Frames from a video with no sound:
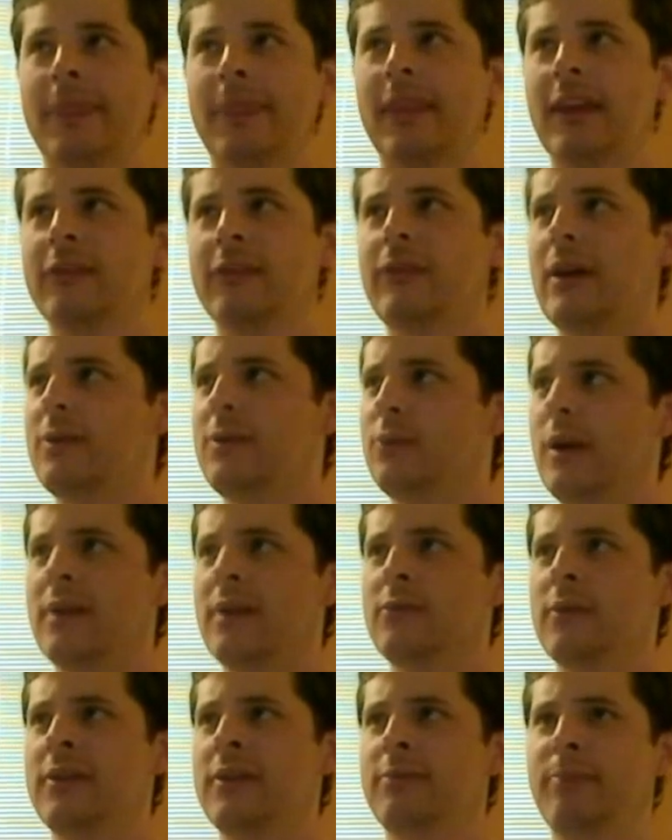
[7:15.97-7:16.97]
if I
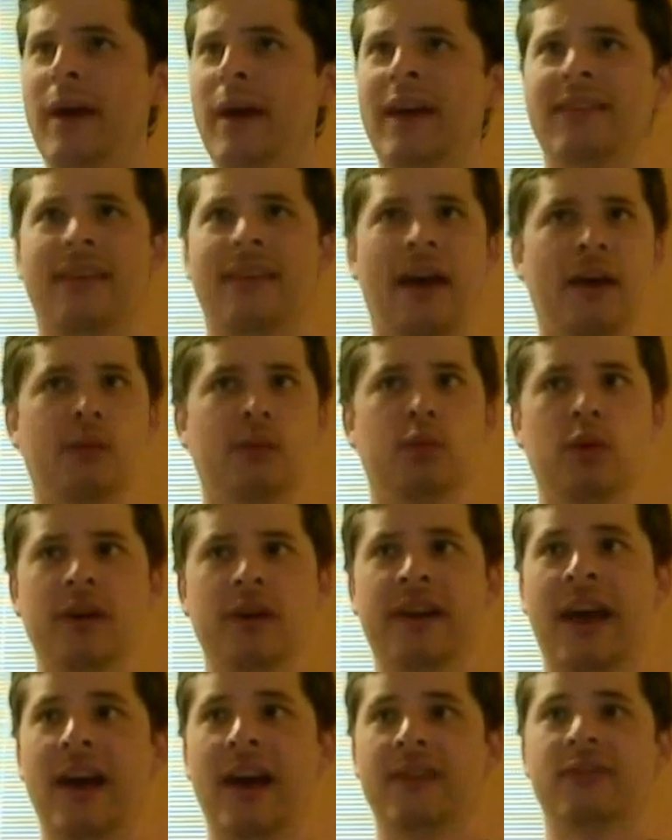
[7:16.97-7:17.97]
went with Bess, I
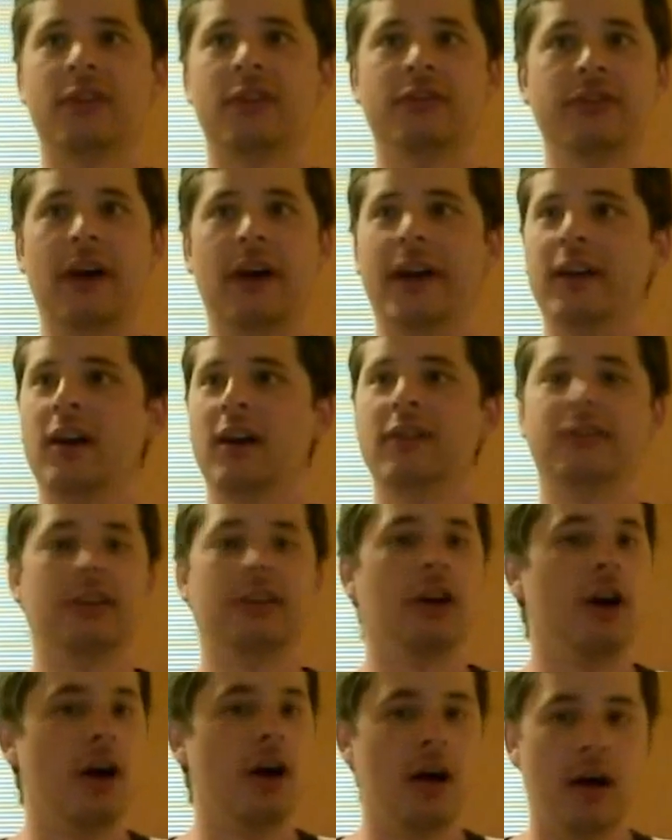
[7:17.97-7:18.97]
would have to fight off
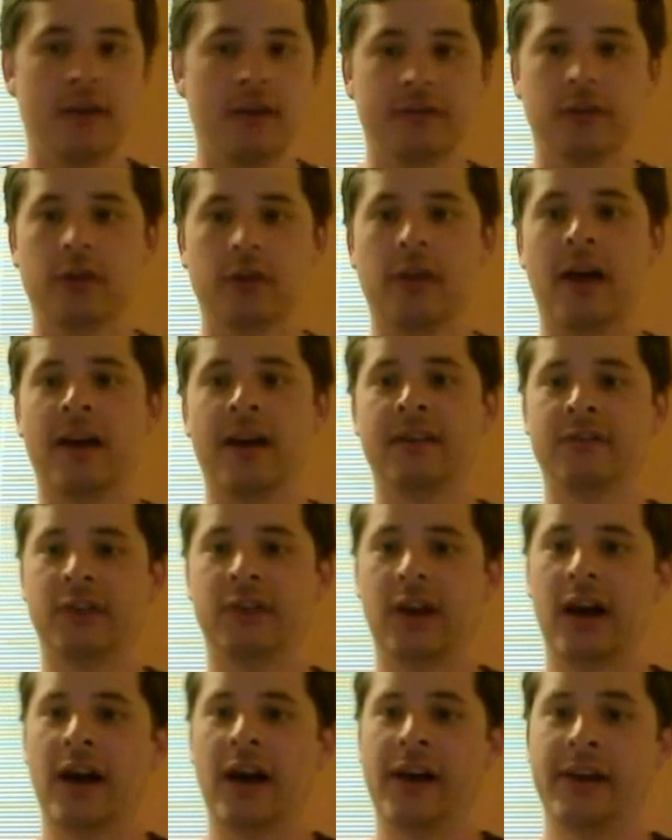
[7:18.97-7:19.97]
an awful lot of
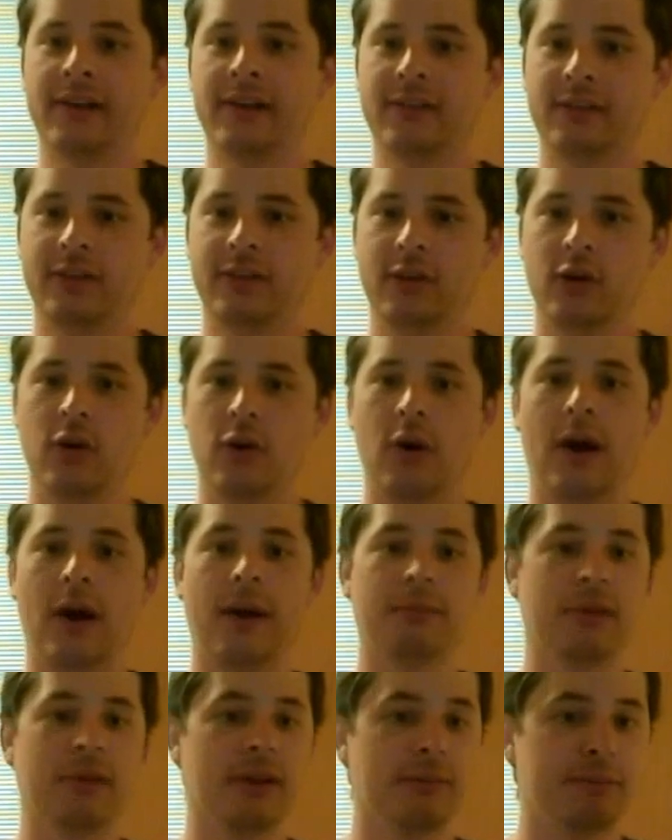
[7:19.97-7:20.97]
guys. So
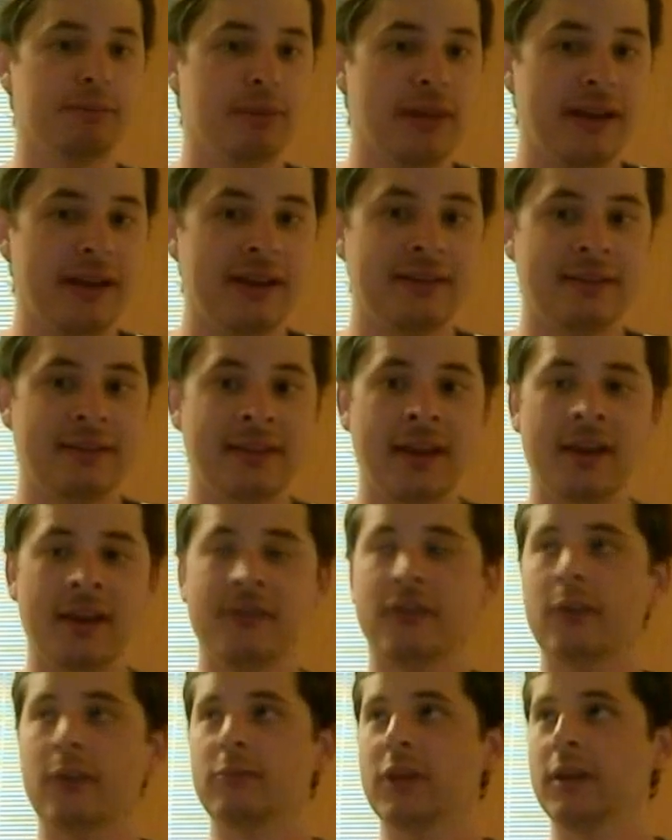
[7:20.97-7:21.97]
I'm going to play it safe.
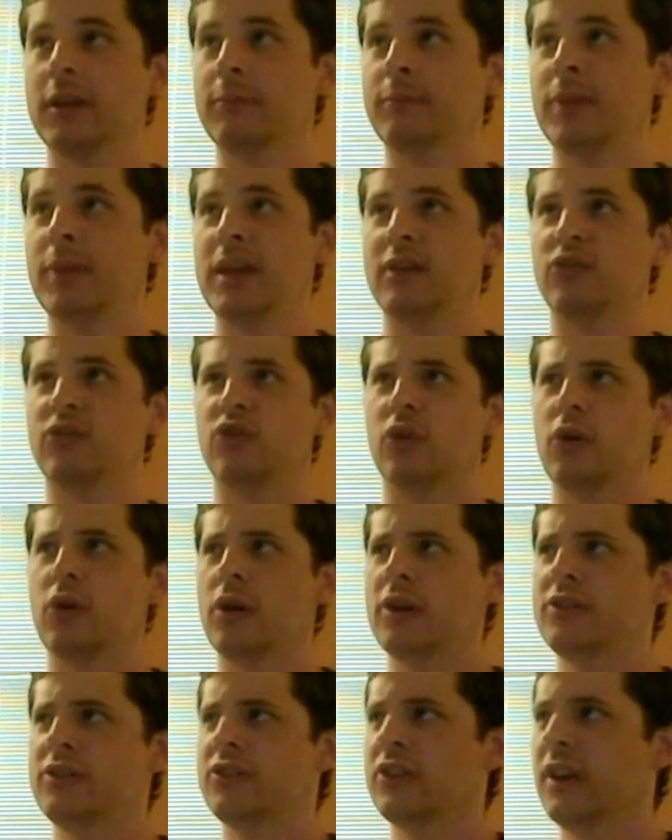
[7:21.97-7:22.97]
I'm going to pick
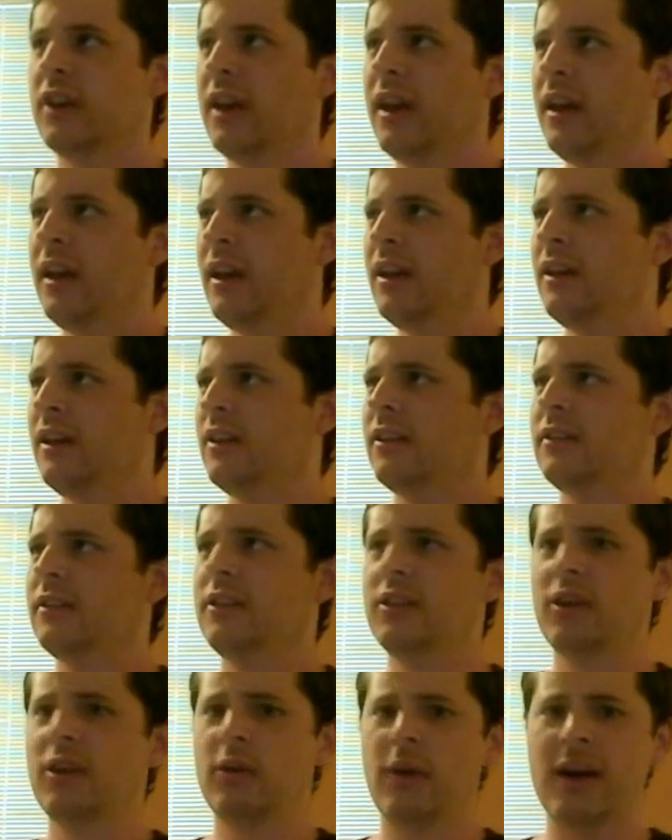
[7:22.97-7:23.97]
George.
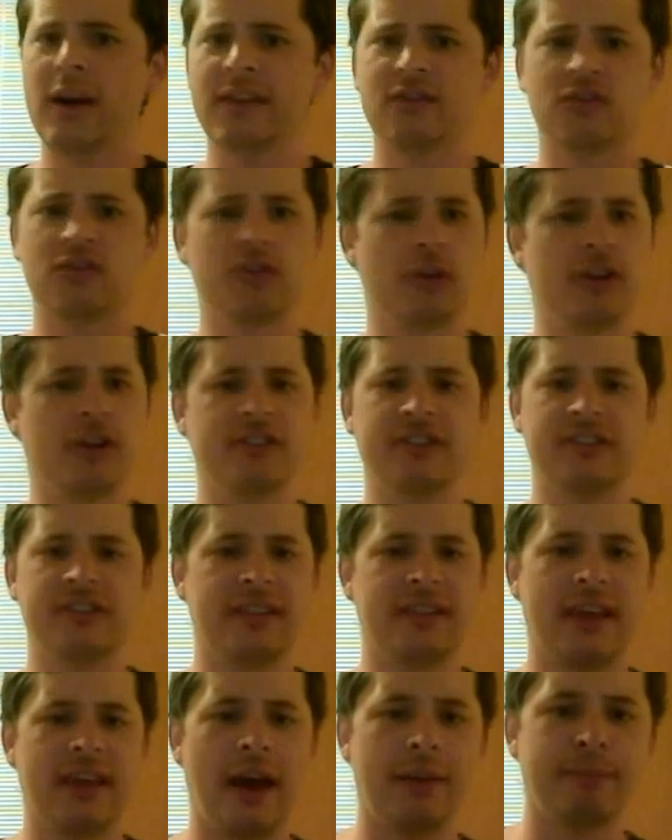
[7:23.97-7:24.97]
You know what? George
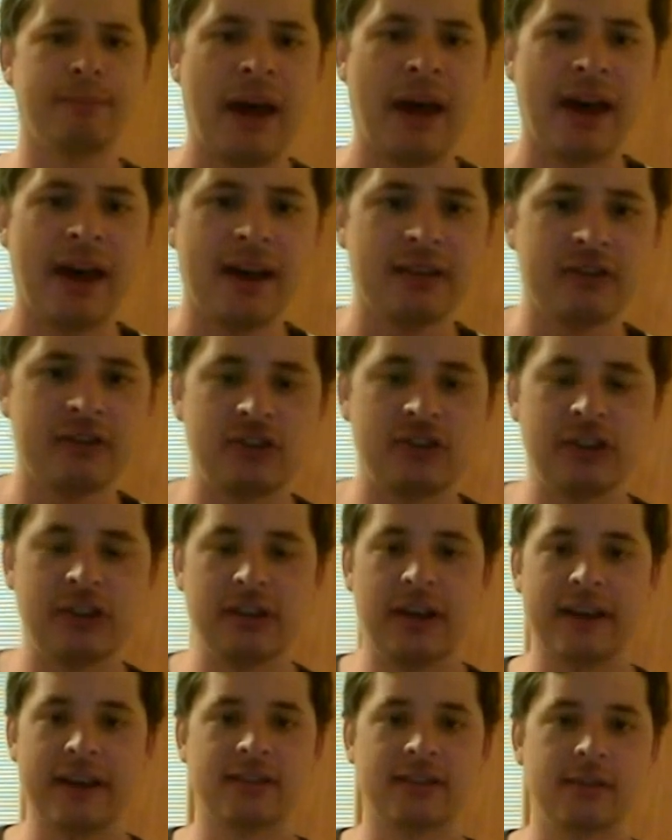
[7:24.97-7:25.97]
isn't that bad. She
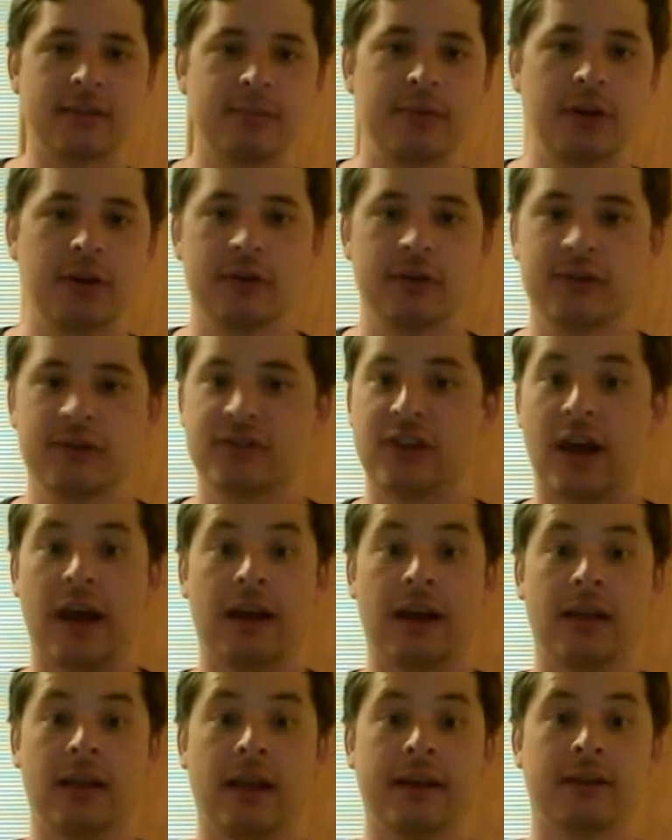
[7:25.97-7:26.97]
likes computers.
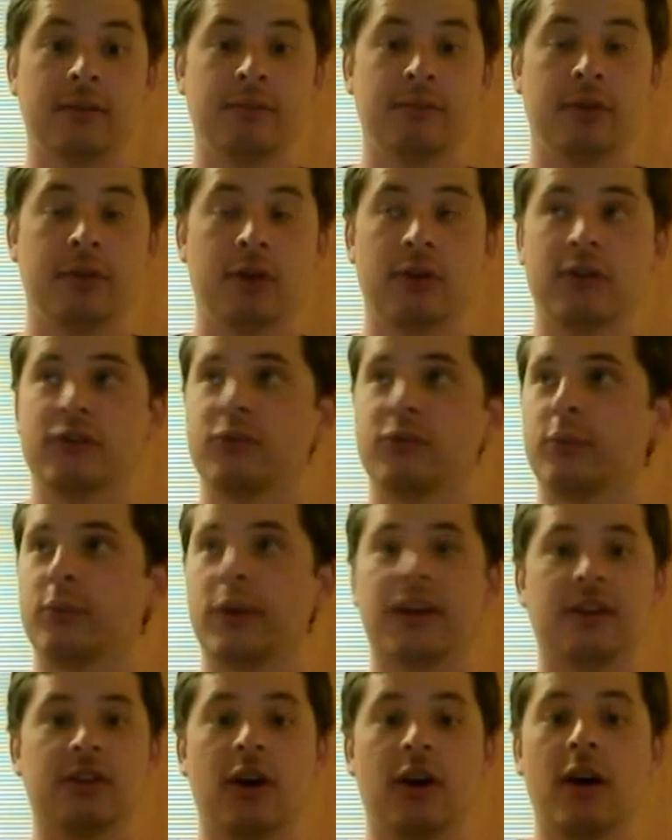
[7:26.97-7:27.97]
I like computers. We
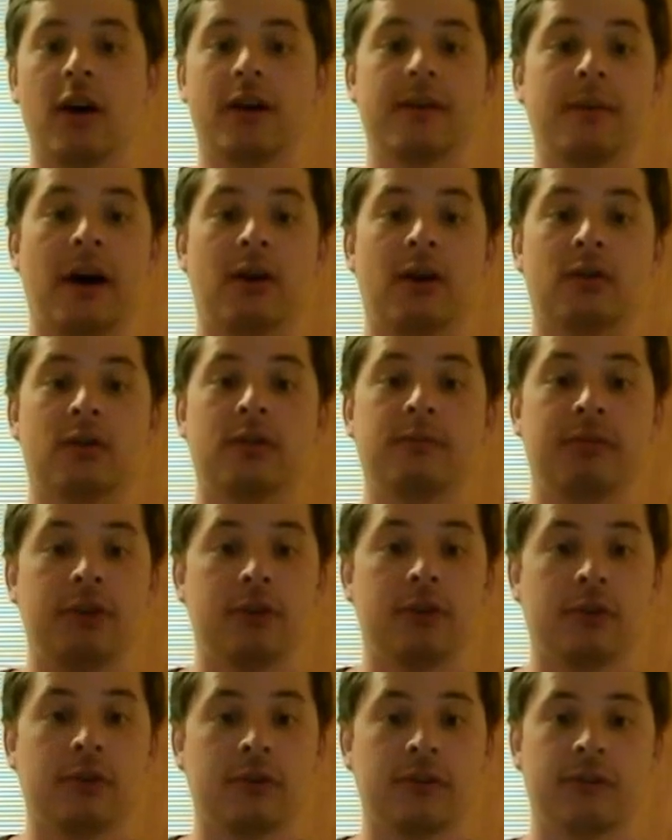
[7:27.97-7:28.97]
can talk about
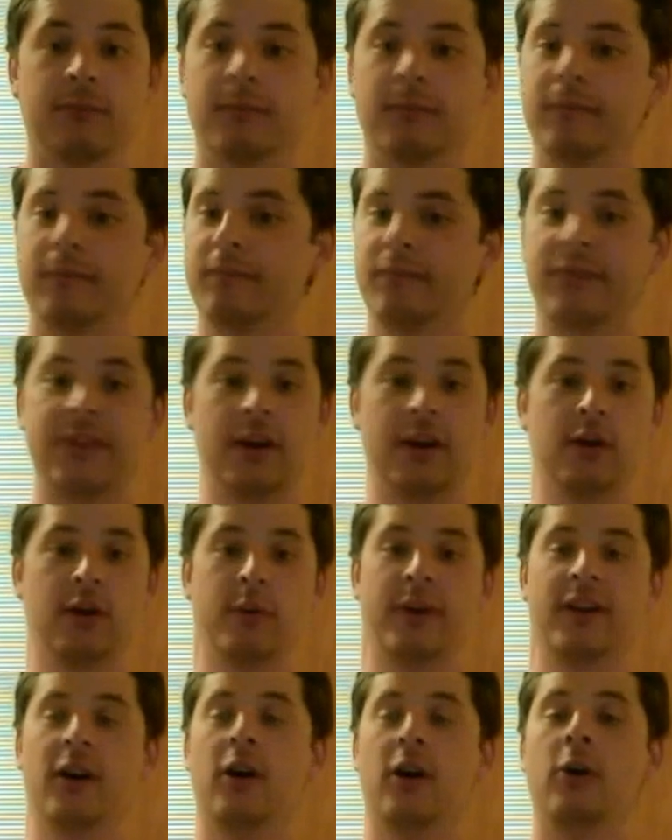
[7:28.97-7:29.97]
computers. There
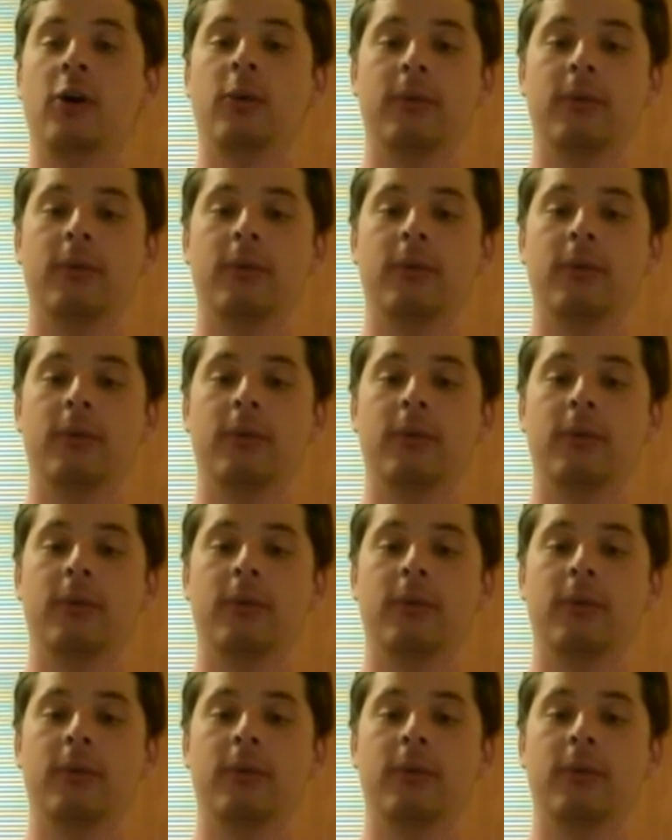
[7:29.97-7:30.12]
we go.